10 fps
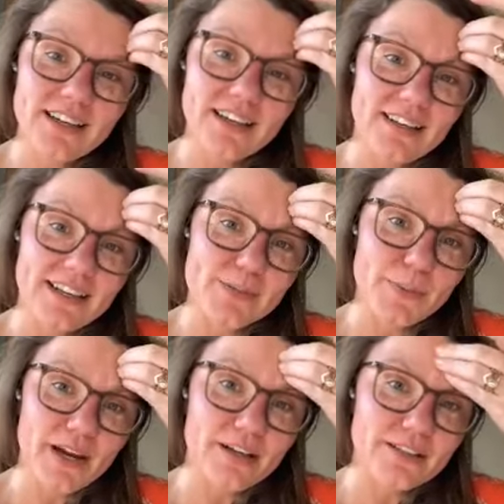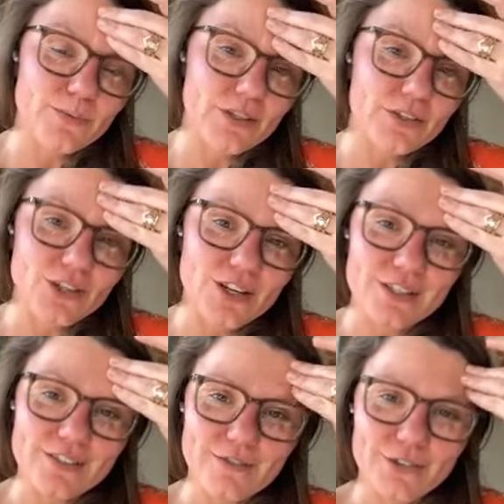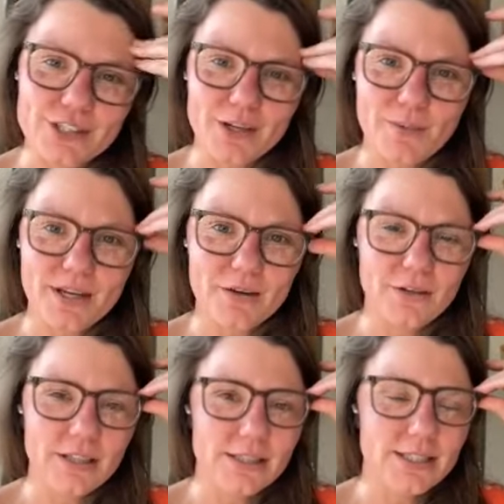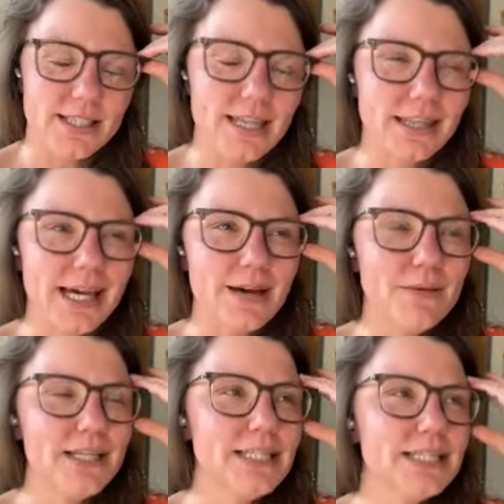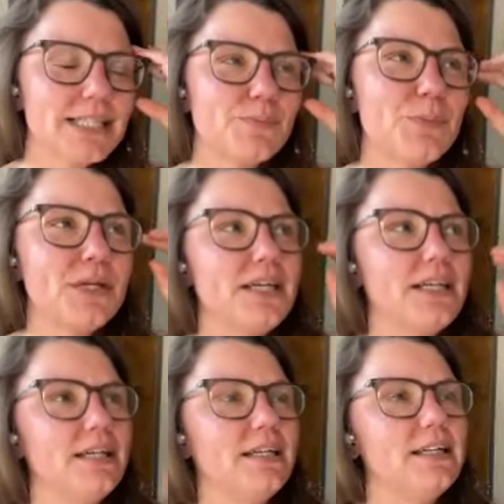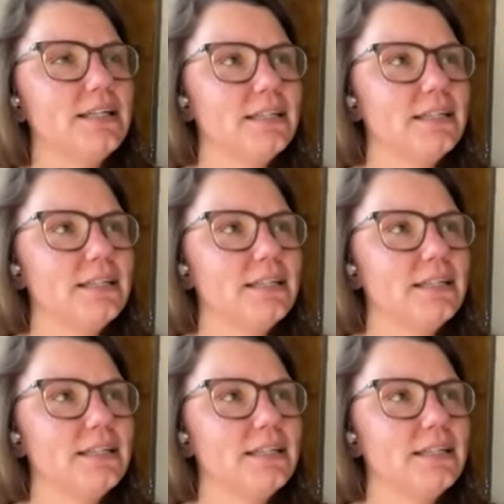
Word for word: to hunt expires, withdrawn for sale by owners. And that might just be